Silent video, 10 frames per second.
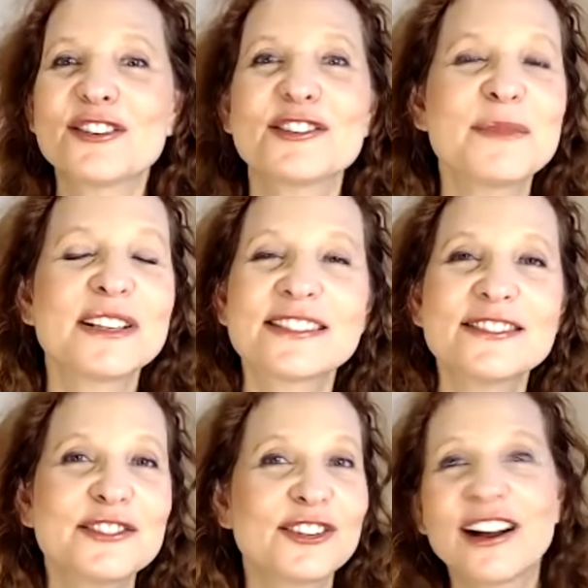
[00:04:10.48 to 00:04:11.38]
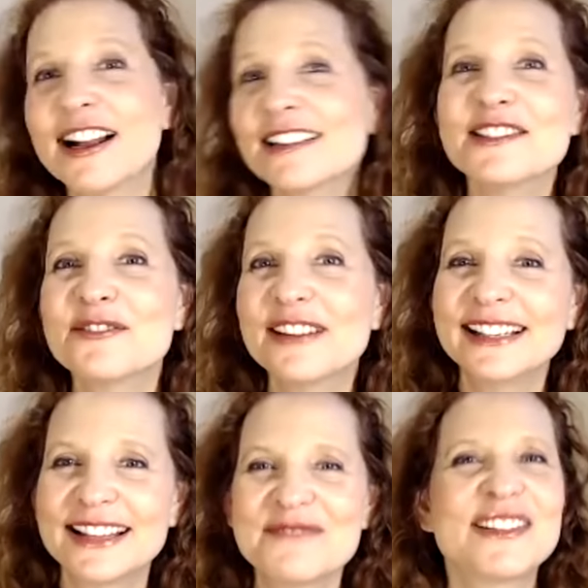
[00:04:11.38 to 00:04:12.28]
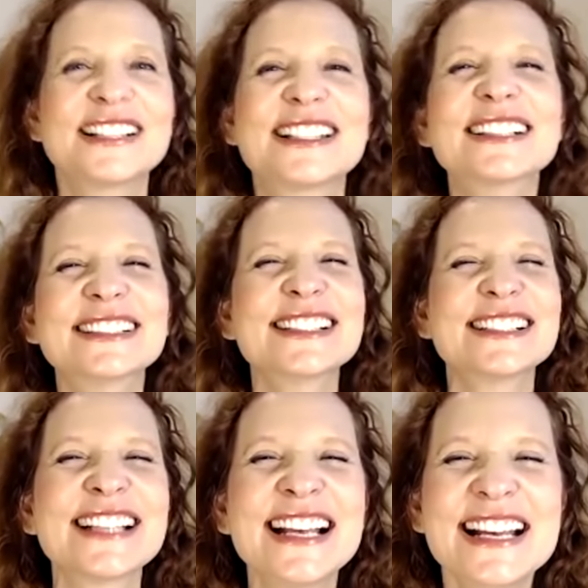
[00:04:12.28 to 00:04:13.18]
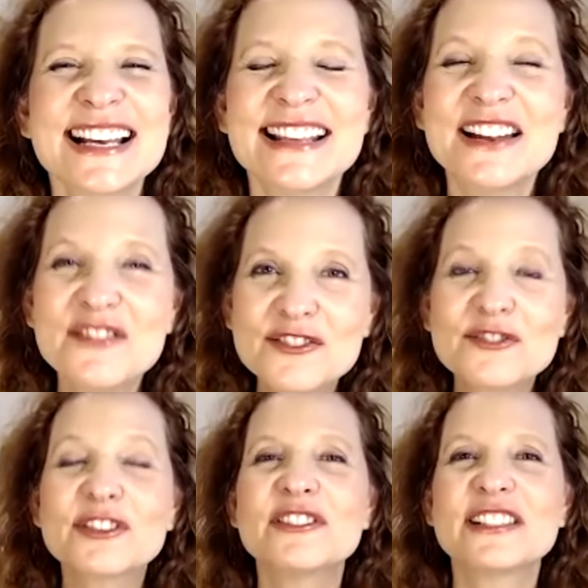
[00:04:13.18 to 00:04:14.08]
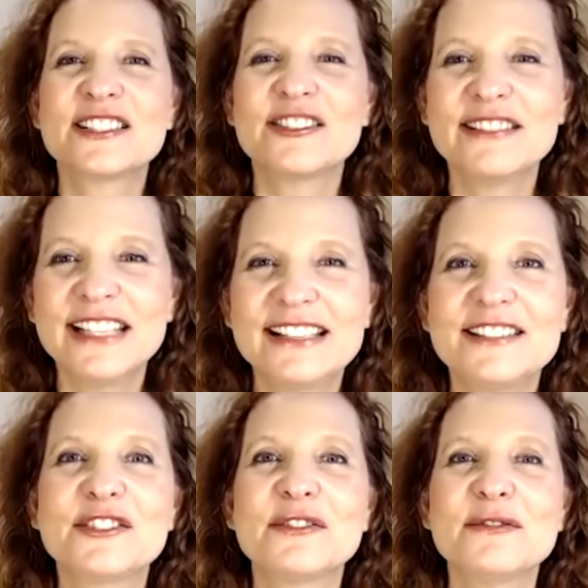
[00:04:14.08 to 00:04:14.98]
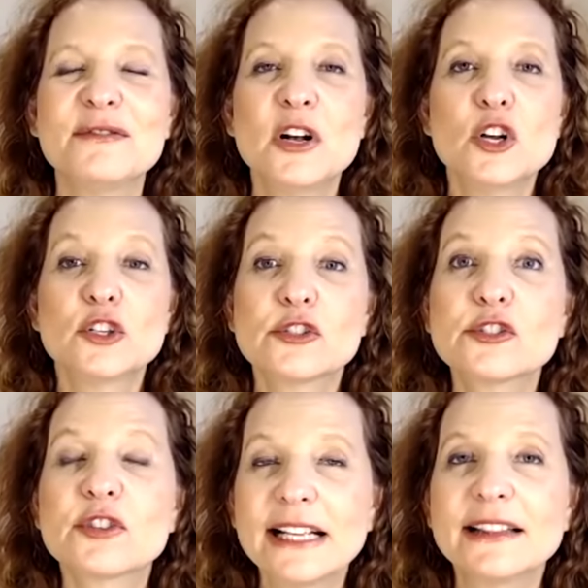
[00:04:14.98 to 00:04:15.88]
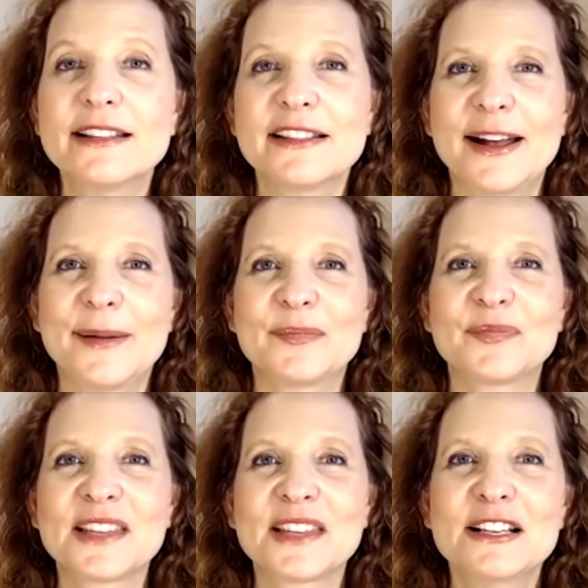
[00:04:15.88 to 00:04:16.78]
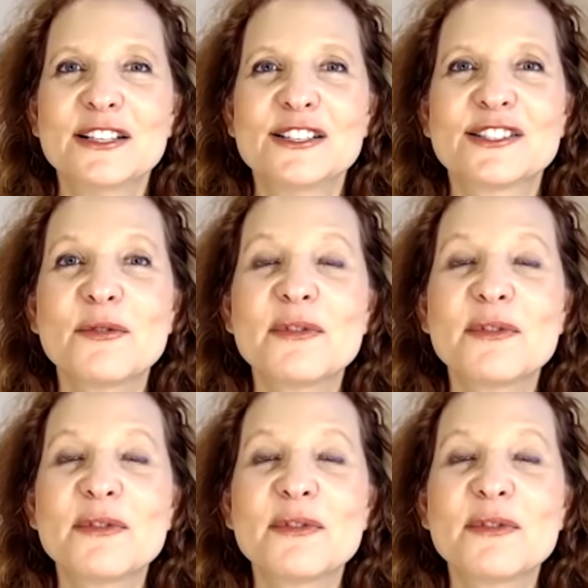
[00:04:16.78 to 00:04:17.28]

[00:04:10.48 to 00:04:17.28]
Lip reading: muscle, your I can do anything muscles, then you're going to need to strengthen them. So